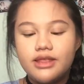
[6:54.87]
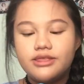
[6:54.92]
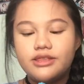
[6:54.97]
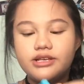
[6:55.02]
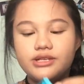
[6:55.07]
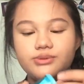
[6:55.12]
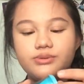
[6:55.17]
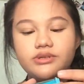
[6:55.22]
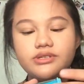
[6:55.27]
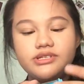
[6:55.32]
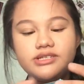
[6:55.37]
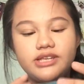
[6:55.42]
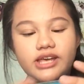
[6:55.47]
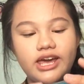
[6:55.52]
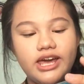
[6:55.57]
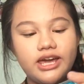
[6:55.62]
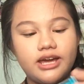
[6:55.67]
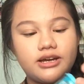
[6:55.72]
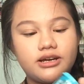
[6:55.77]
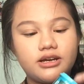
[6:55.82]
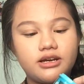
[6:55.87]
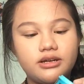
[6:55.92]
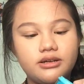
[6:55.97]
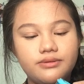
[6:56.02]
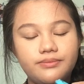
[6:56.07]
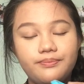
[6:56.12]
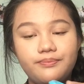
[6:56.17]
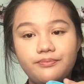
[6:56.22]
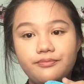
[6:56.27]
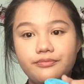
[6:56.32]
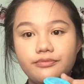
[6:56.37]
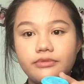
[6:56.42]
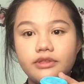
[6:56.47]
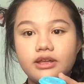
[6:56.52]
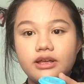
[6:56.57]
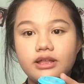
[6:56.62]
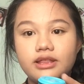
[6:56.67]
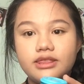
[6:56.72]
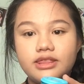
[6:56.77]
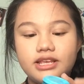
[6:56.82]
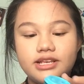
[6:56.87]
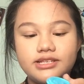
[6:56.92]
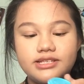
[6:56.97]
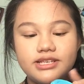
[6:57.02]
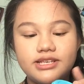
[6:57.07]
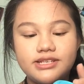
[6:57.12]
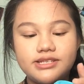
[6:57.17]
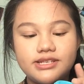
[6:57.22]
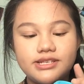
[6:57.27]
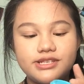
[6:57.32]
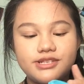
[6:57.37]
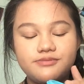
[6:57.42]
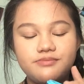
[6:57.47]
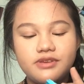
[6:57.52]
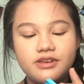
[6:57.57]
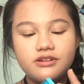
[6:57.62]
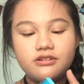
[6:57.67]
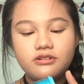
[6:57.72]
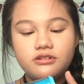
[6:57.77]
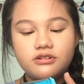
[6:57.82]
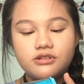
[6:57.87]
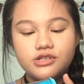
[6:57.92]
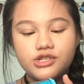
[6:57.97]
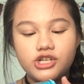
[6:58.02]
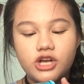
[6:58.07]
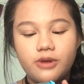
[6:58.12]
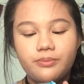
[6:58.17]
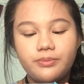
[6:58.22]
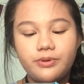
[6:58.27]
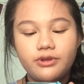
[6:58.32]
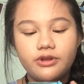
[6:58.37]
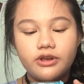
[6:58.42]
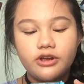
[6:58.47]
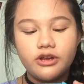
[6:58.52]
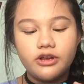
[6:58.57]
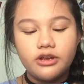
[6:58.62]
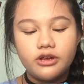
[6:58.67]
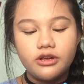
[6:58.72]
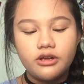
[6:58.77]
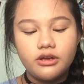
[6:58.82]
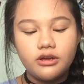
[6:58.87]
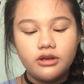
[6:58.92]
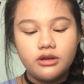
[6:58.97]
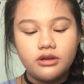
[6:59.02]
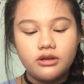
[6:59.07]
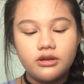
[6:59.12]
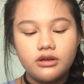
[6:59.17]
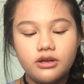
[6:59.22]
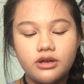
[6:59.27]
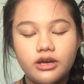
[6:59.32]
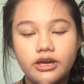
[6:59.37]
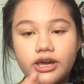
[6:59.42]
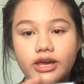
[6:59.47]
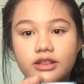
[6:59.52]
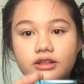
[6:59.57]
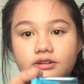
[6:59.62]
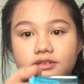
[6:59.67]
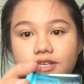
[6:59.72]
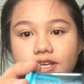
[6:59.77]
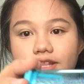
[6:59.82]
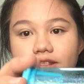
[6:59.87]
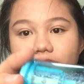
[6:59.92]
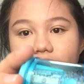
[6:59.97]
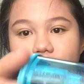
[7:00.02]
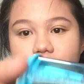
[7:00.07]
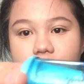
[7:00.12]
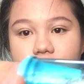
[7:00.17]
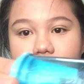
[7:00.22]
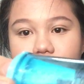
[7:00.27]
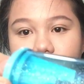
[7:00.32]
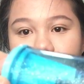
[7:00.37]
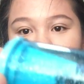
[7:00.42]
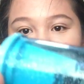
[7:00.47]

This one's like, this is the Smeggle sharpener. It looks like this, and it's